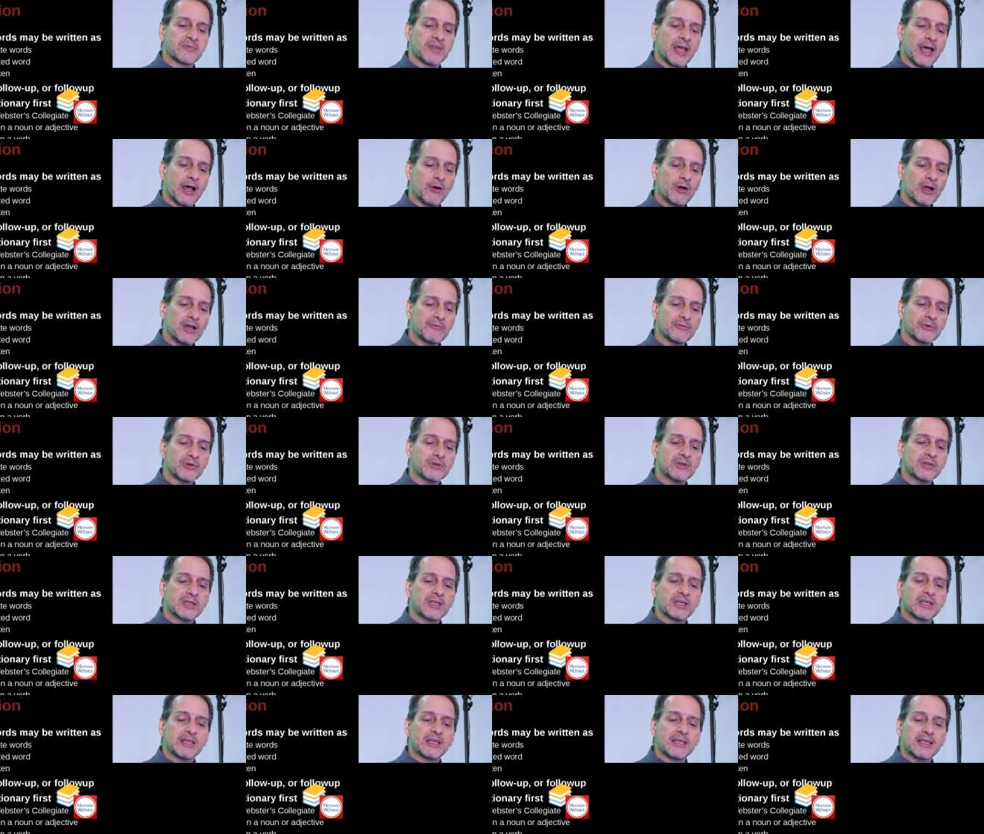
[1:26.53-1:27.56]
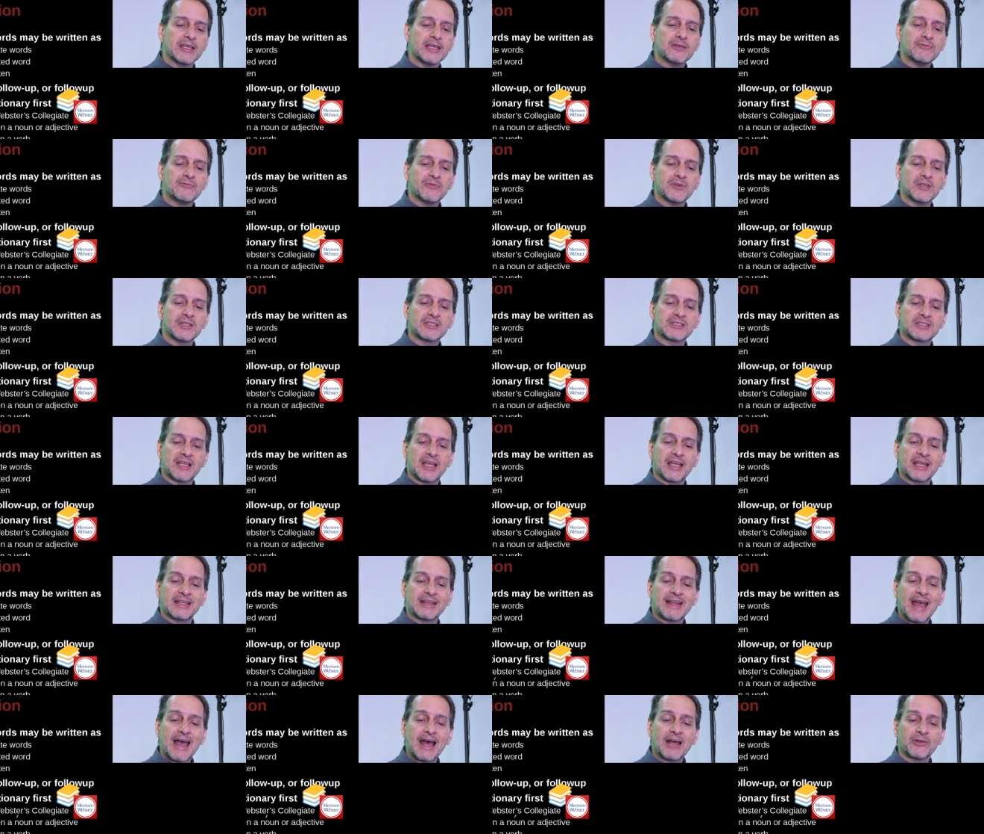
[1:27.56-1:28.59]
However, if it's a
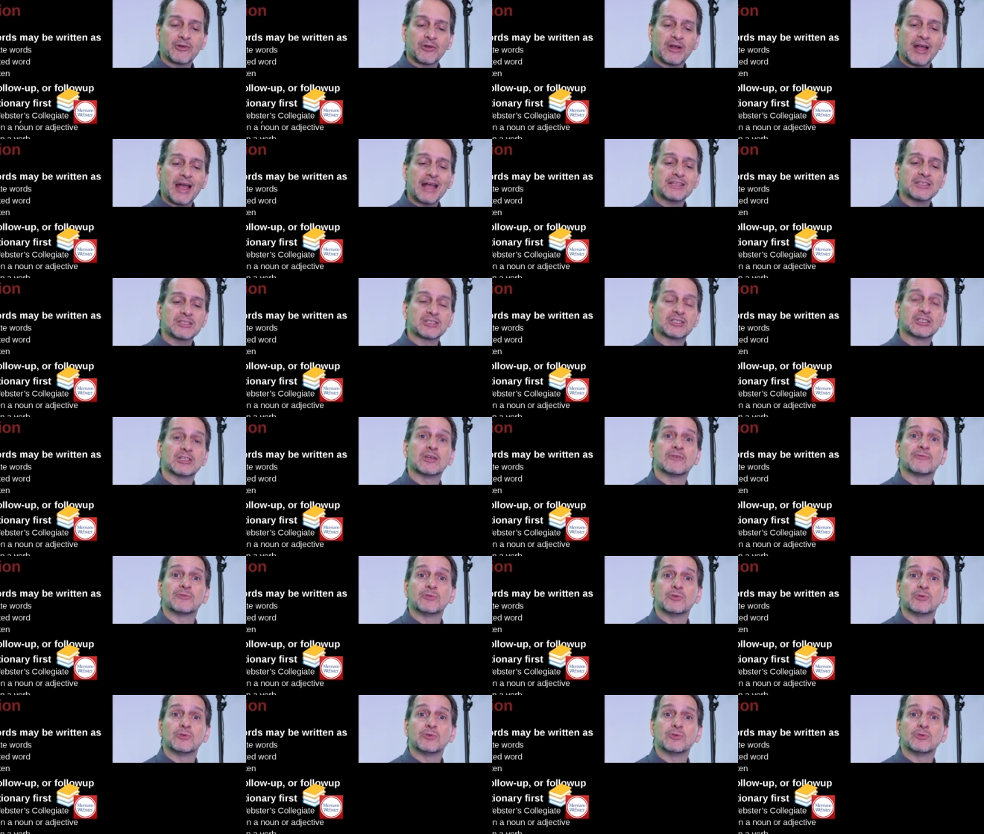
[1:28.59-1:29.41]
noun or adjective,